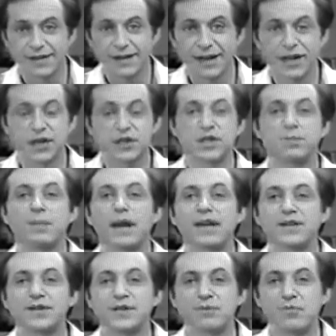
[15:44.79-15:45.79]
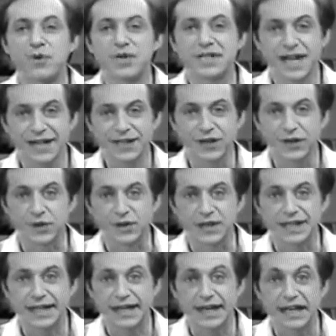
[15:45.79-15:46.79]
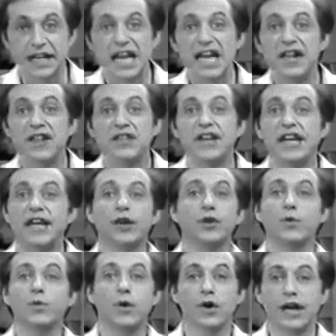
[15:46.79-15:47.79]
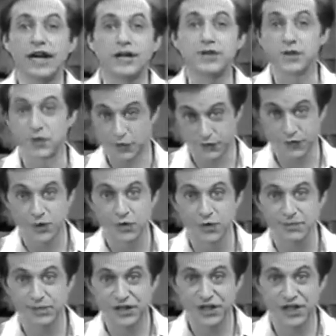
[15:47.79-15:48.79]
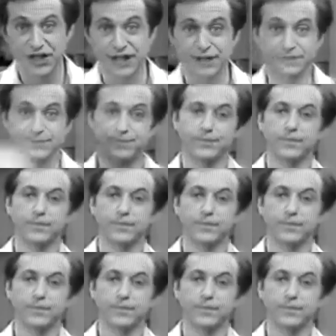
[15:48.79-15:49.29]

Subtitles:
It explains in more technical detail the inner workings of your machine.